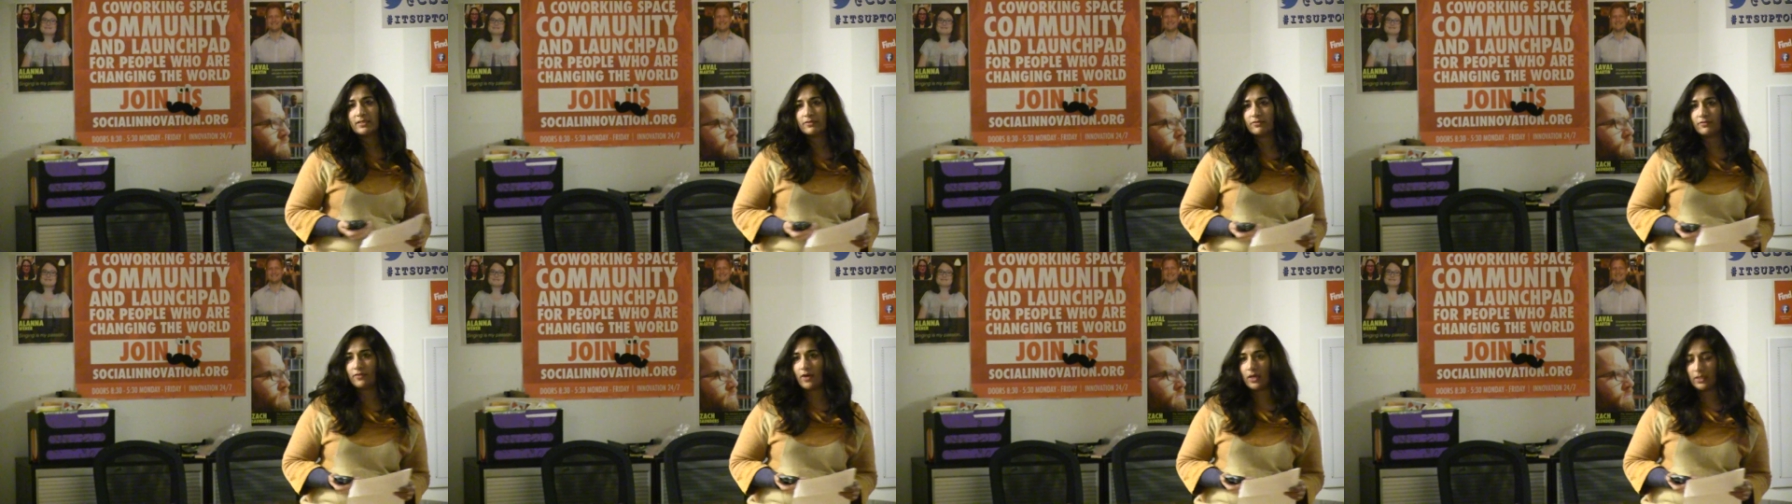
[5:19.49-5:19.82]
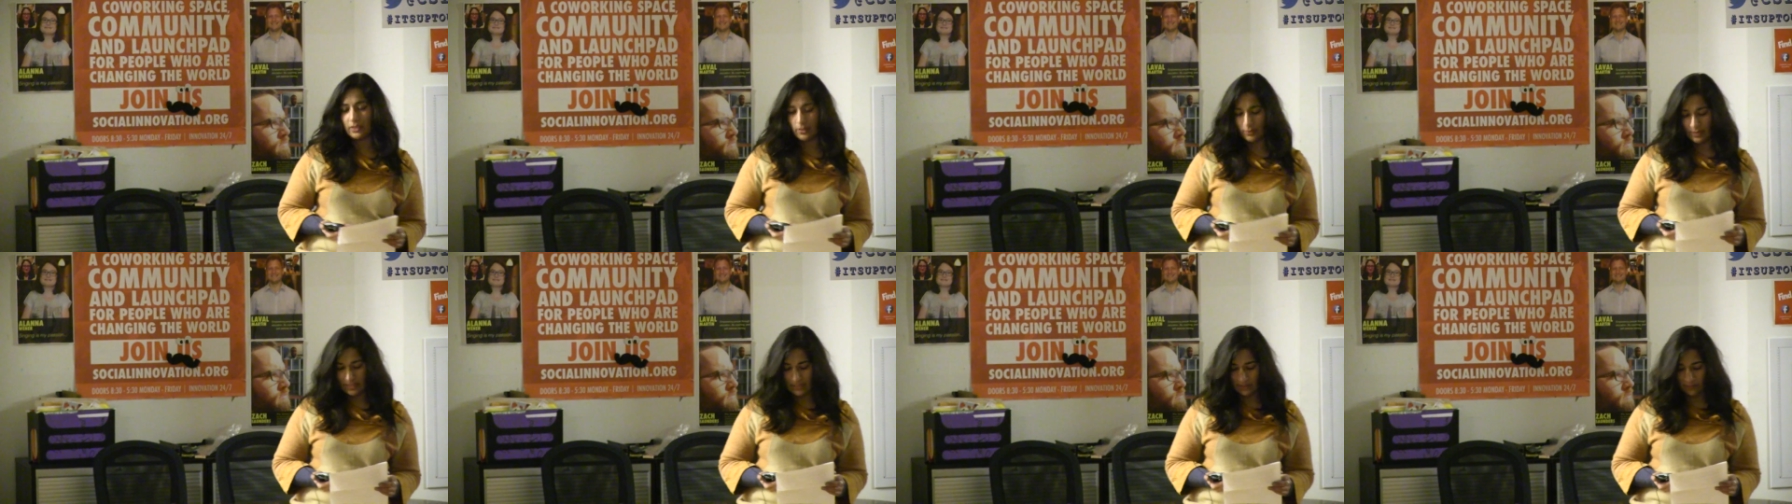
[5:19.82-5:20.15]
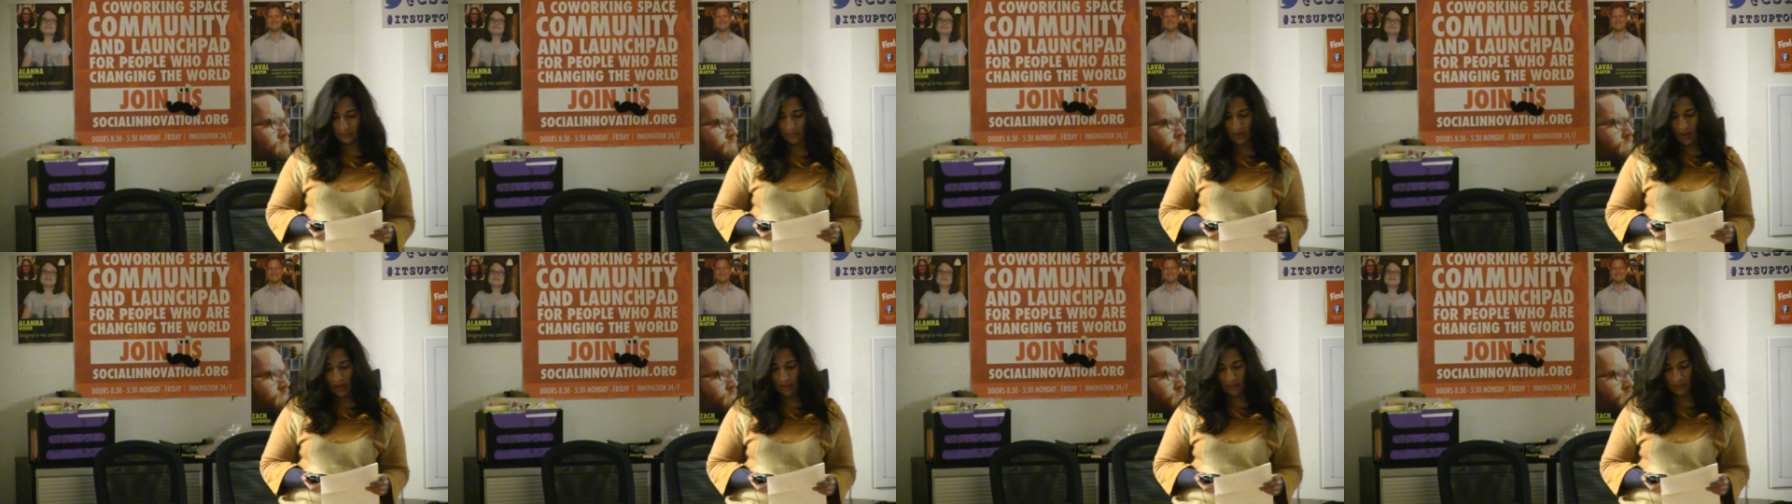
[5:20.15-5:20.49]
to follow his
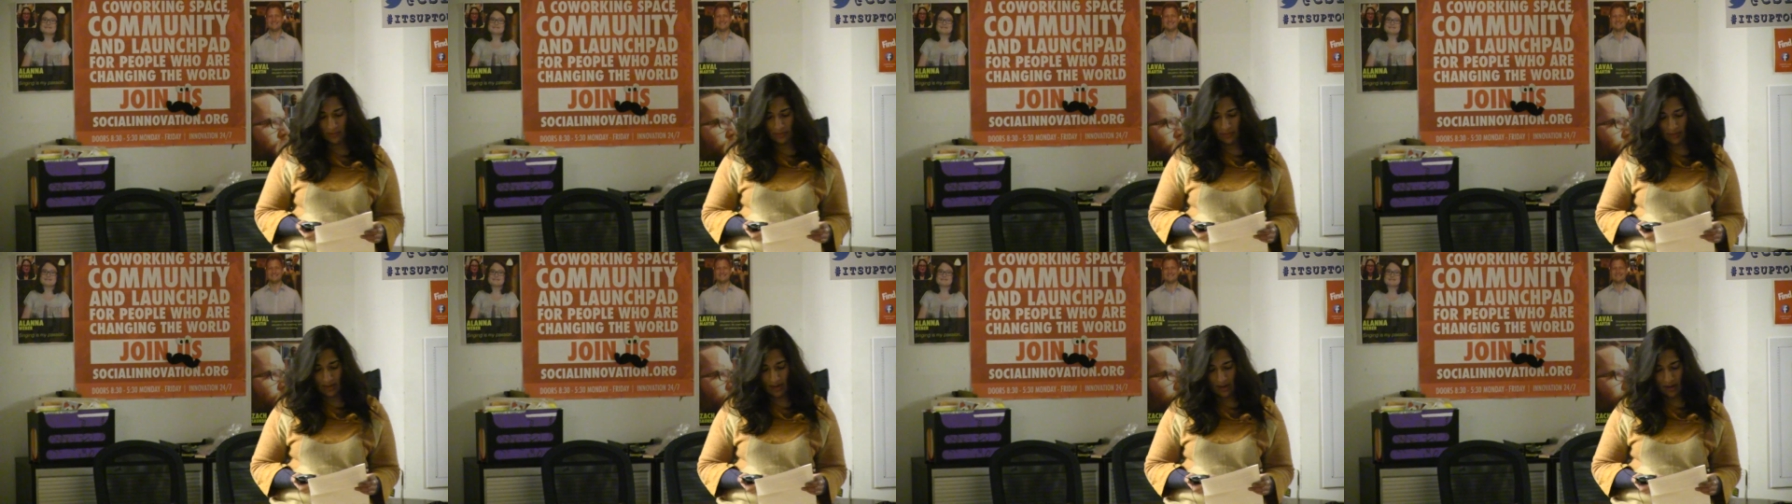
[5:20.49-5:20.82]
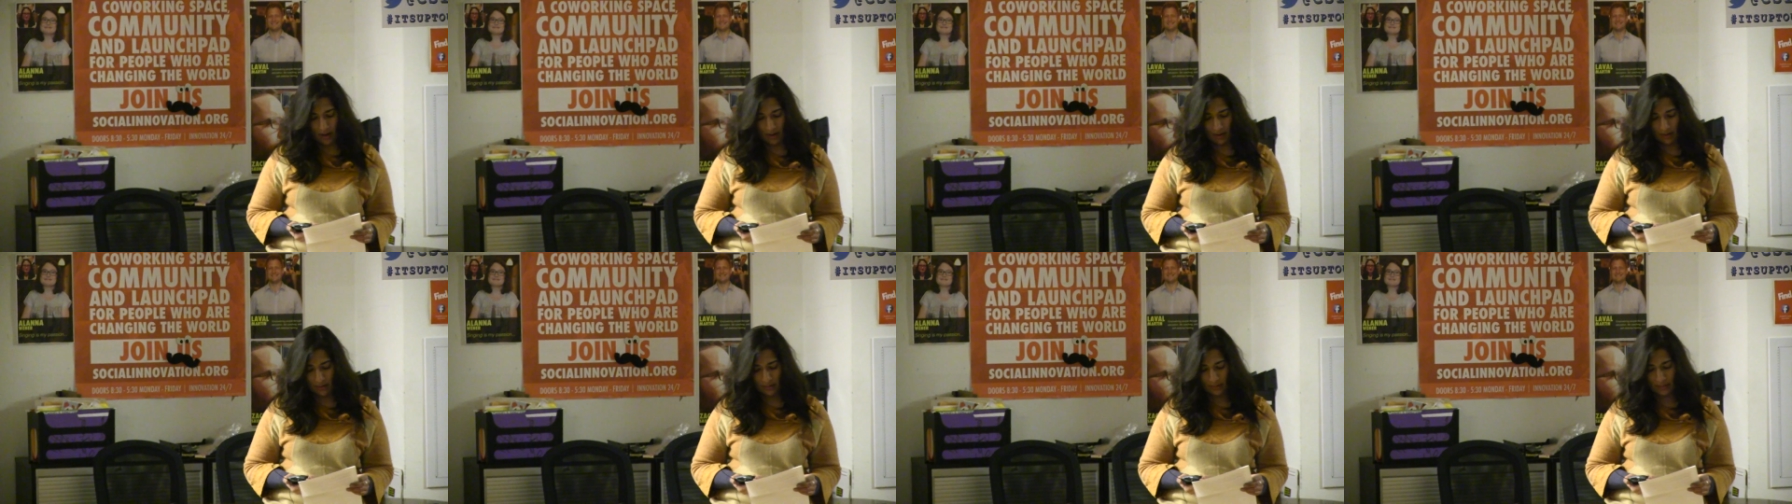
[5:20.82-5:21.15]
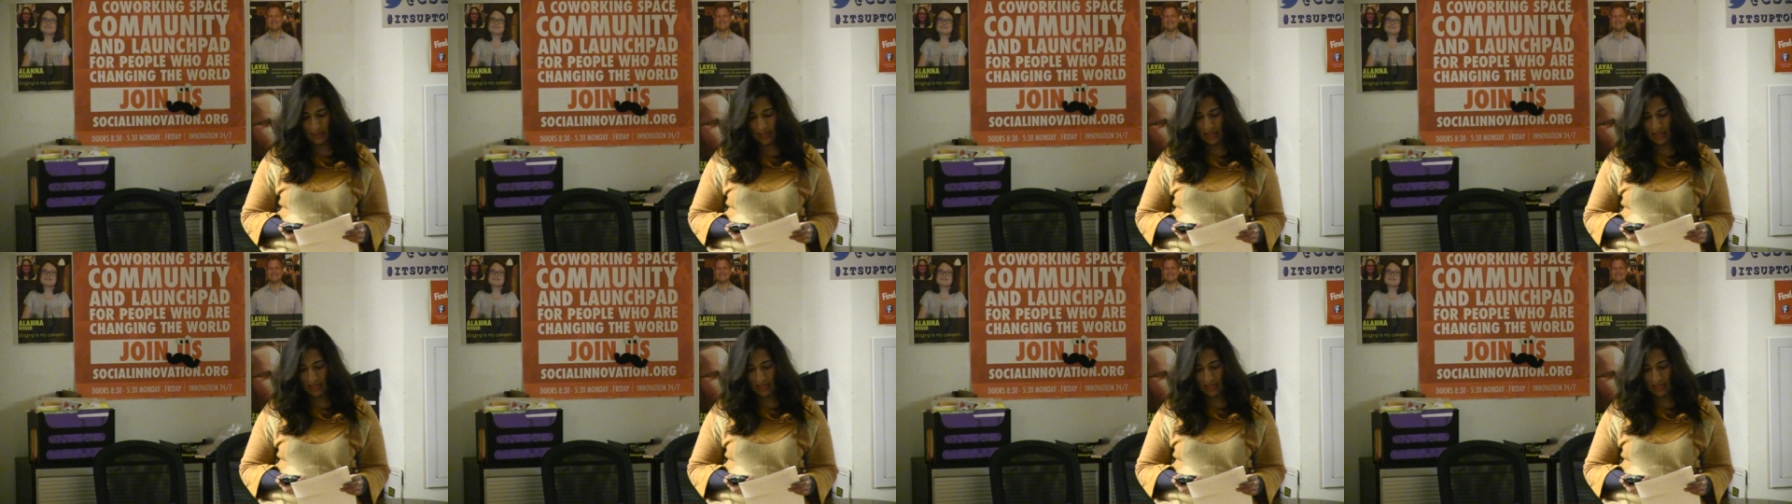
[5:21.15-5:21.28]
father there